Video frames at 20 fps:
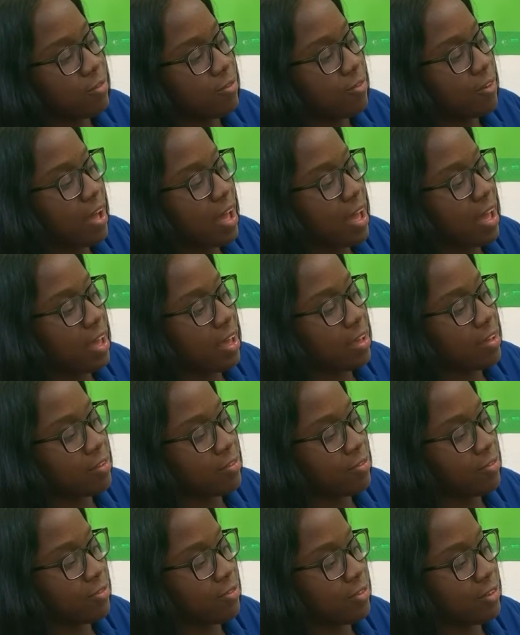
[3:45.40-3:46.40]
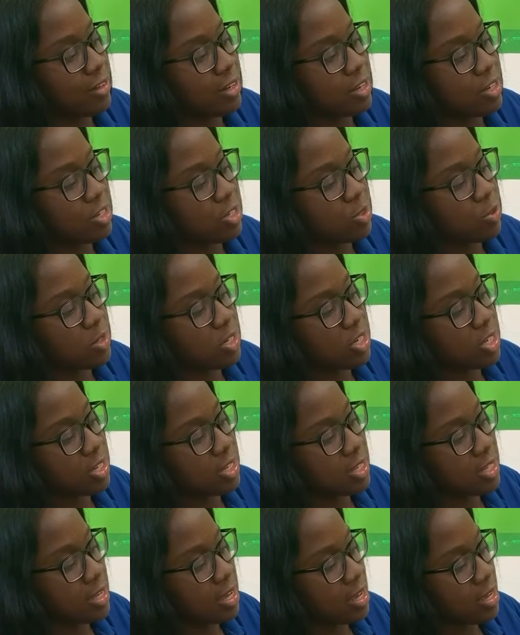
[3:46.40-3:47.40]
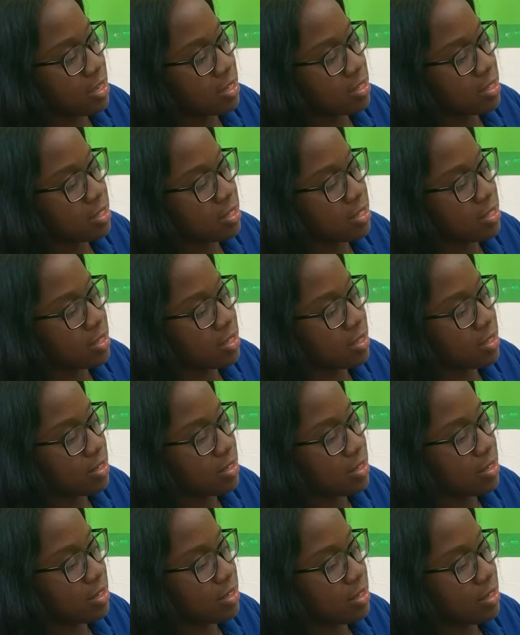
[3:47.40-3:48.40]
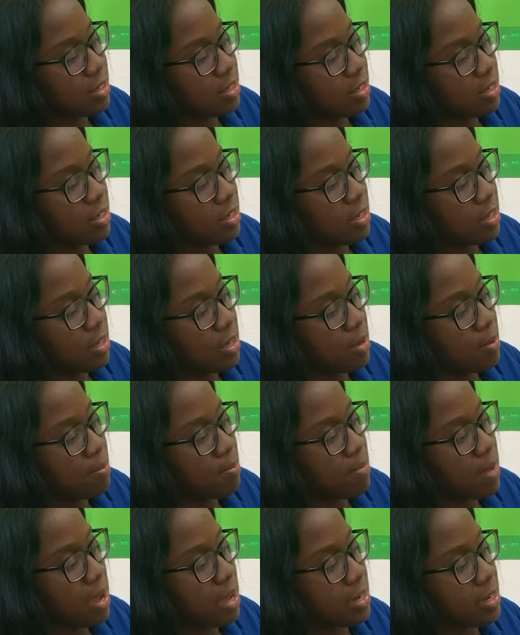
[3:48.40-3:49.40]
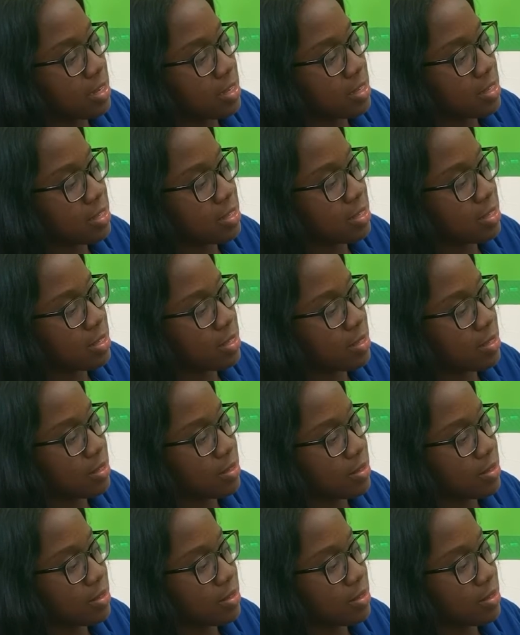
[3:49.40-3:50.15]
5, let's switch the signs, minus,